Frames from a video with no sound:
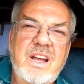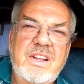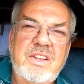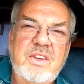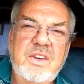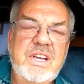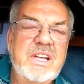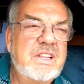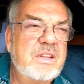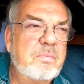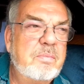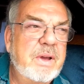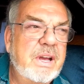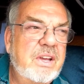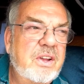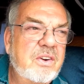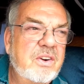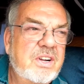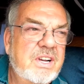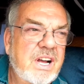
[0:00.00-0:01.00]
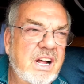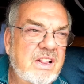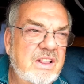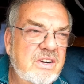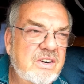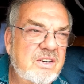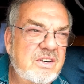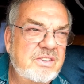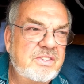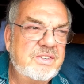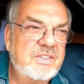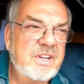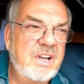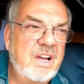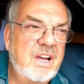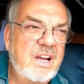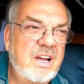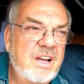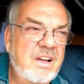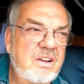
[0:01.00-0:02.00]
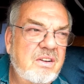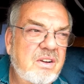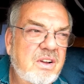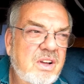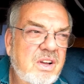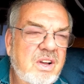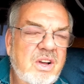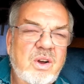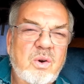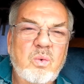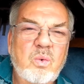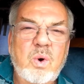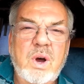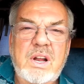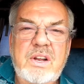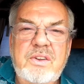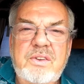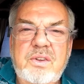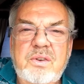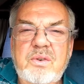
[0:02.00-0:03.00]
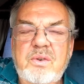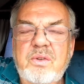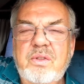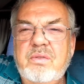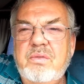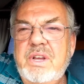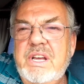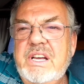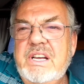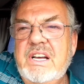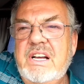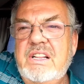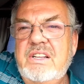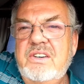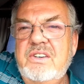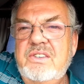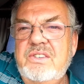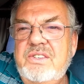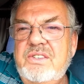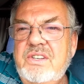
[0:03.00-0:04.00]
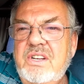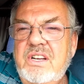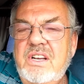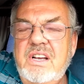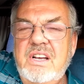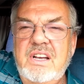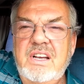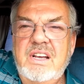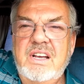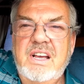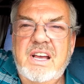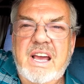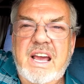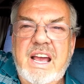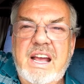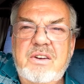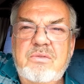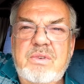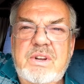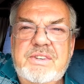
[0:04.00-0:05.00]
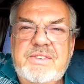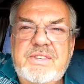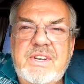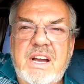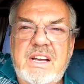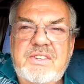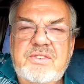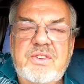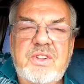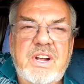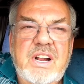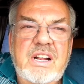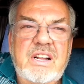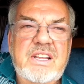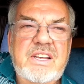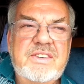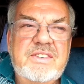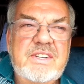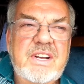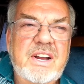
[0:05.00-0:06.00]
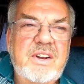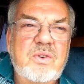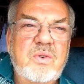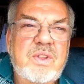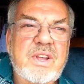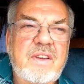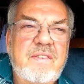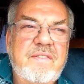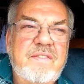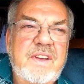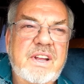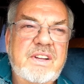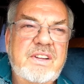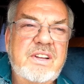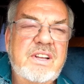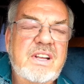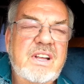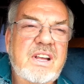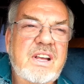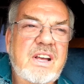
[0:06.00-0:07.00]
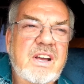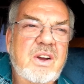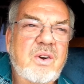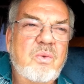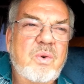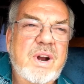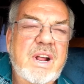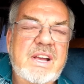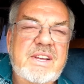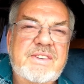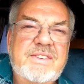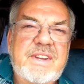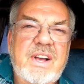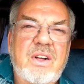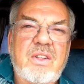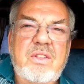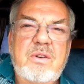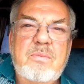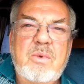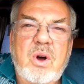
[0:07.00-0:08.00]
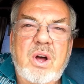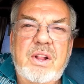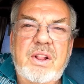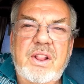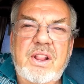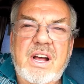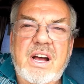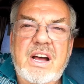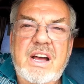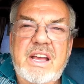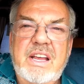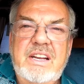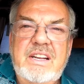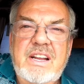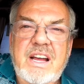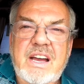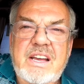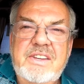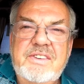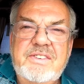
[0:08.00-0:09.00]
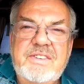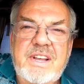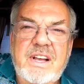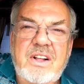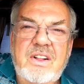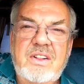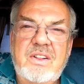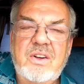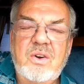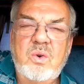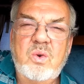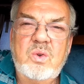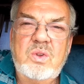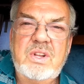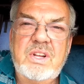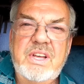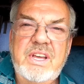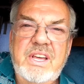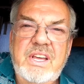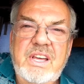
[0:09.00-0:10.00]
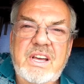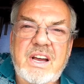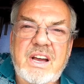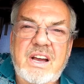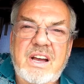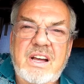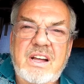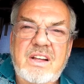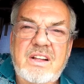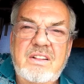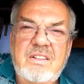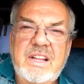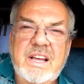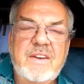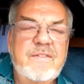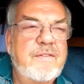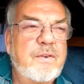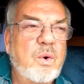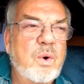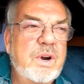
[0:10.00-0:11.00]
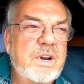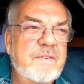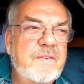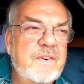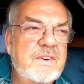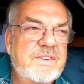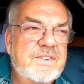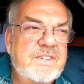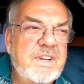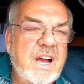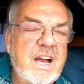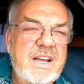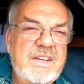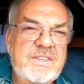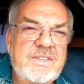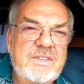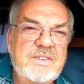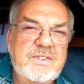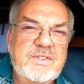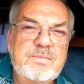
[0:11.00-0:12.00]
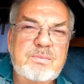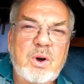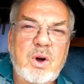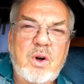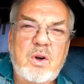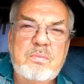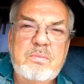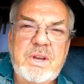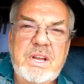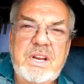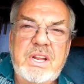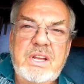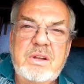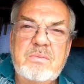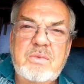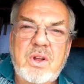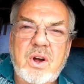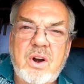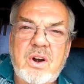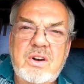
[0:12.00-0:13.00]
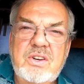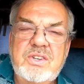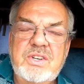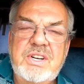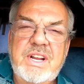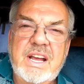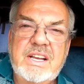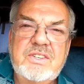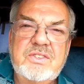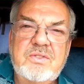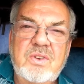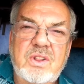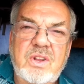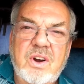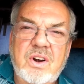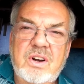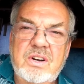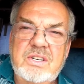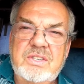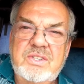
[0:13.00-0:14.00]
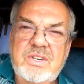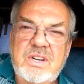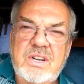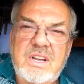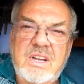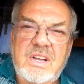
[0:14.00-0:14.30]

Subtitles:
and you get to pick your colors, one, two, three colors, and wrist size, so that at least I know they fit. When I sell them online, I sell only like four different sizes: small, medium, large, and extra large.